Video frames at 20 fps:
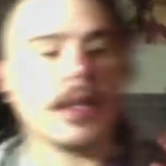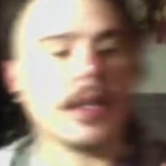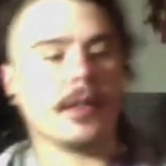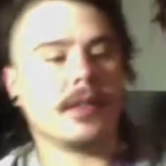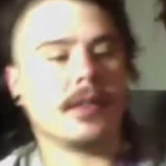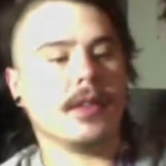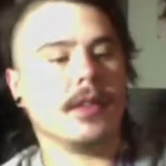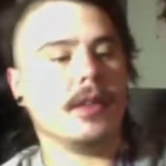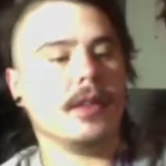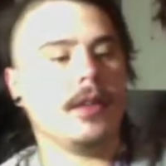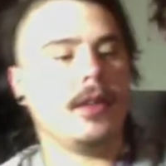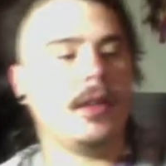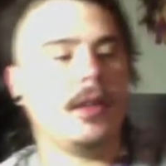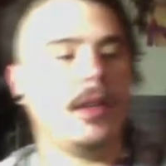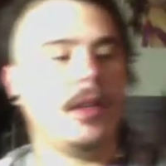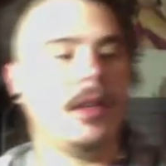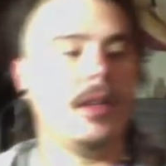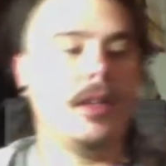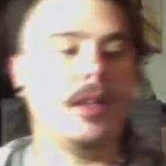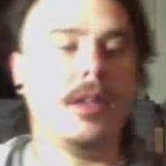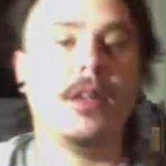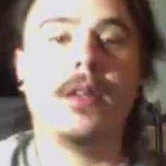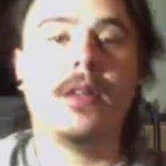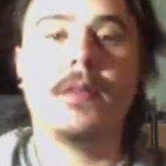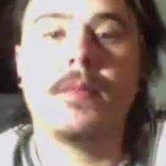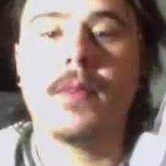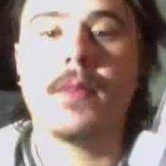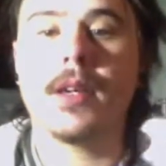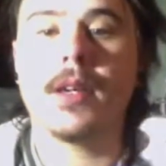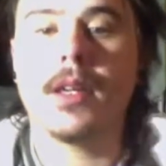so I'm
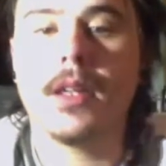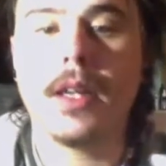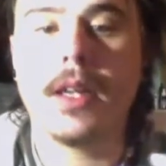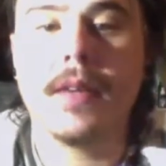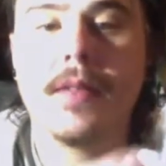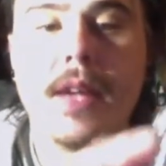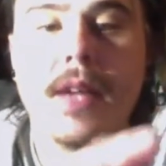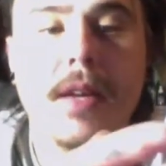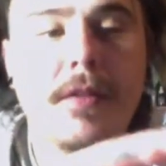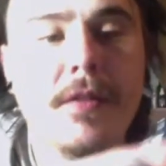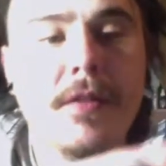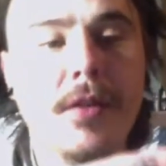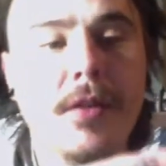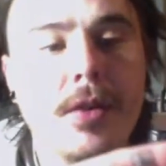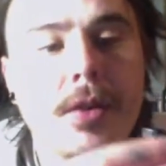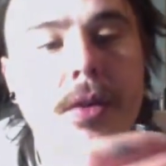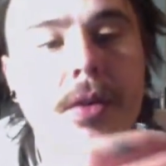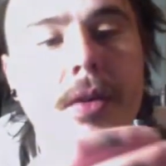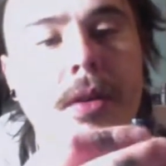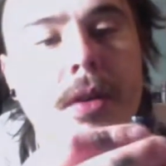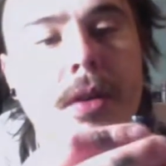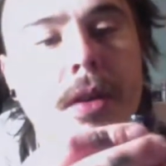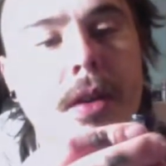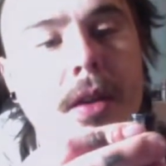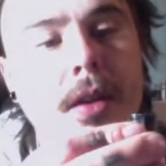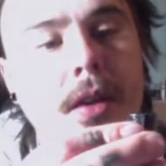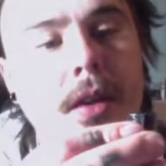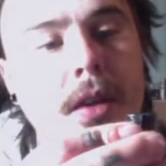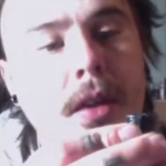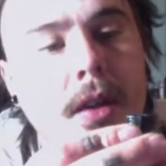going to leave that for
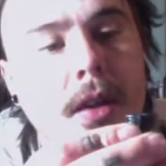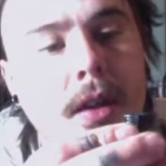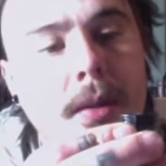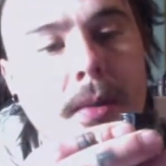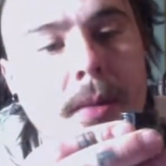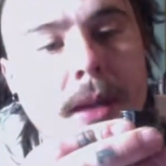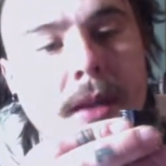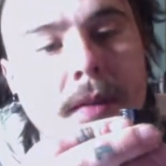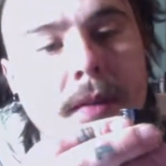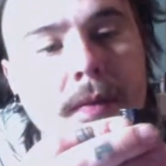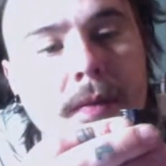about